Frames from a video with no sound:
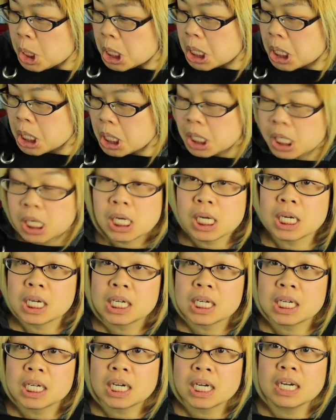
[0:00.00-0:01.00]

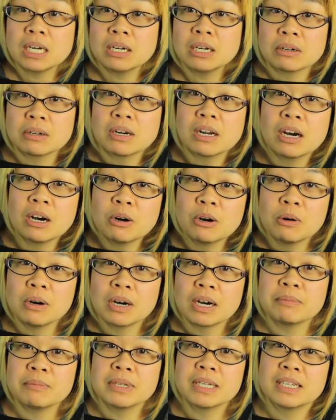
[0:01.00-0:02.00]
I don't know.
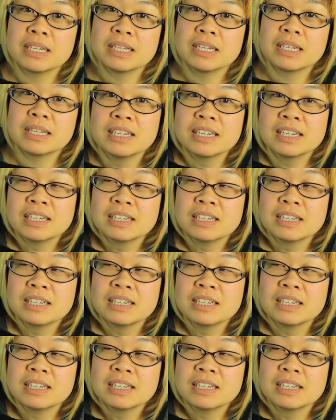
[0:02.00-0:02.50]
I mean,